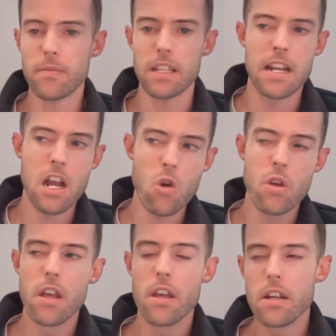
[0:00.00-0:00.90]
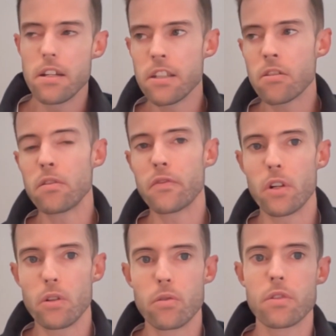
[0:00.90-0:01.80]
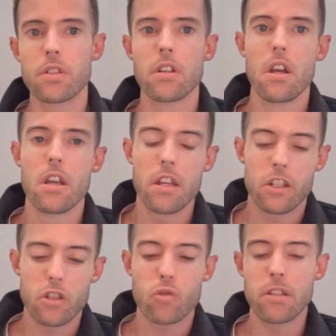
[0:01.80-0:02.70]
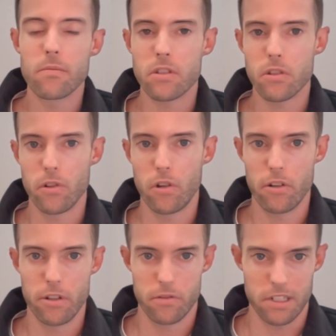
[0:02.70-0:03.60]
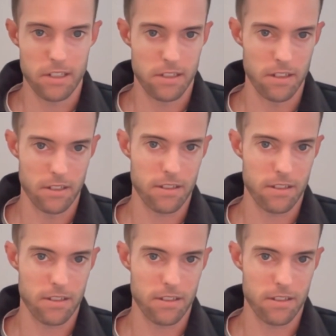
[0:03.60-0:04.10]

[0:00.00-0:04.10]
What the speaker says: Now, neither of those extreme scenarios exists.